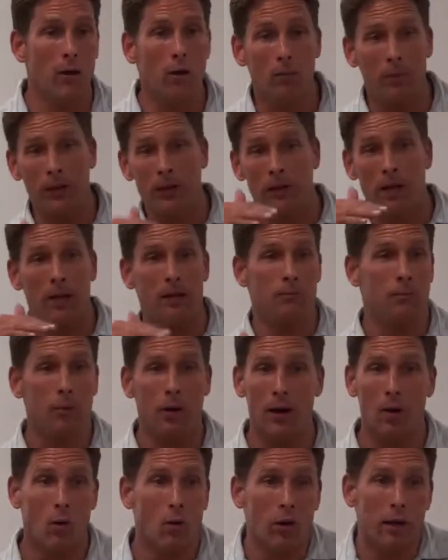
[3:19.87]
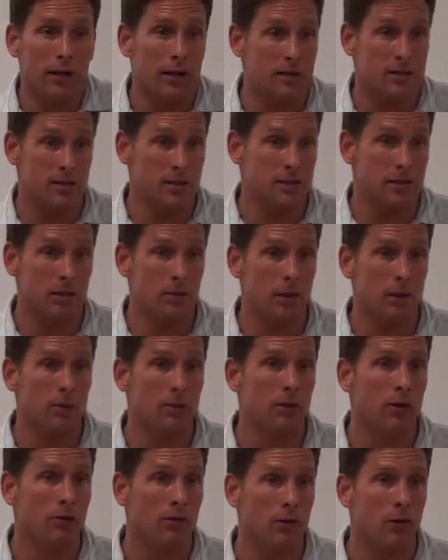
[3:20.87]
don't mean in priority necessarily,
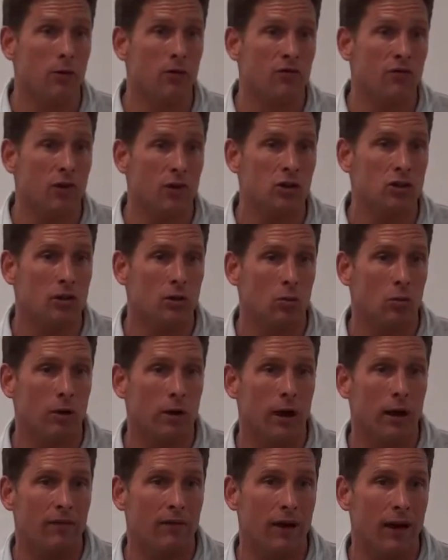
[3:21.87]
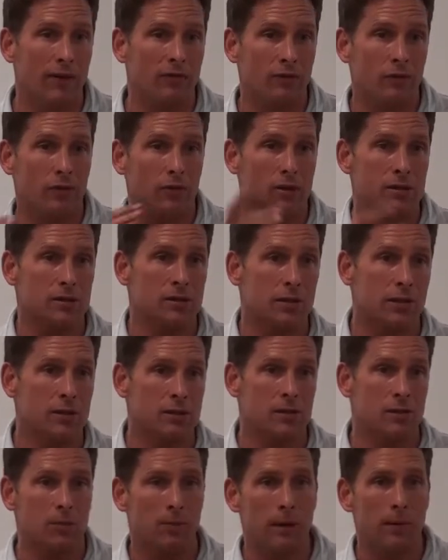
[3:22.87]
but the third fish that we're kind of after is
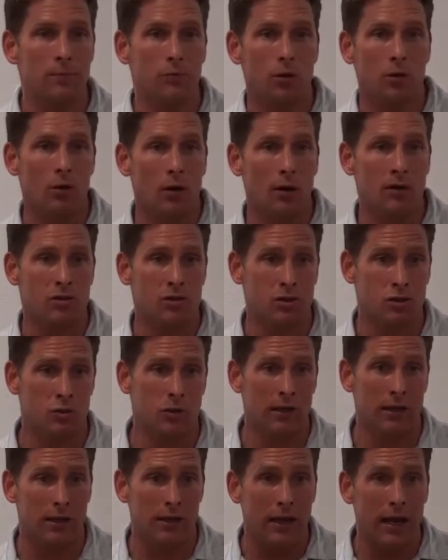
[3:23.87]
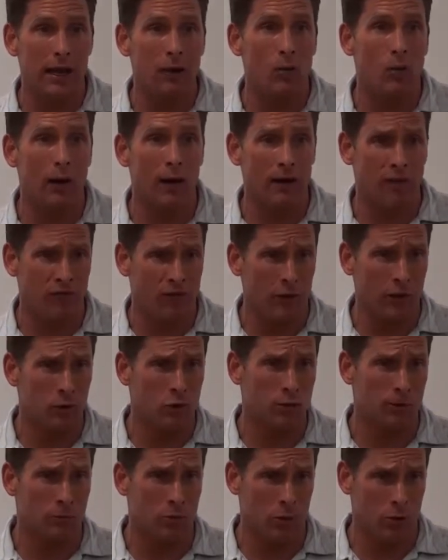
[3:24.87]
the people across the street at Gateway and
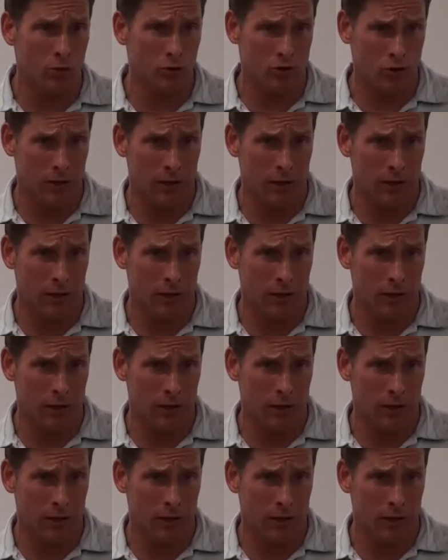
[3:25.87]
Fellowship Church.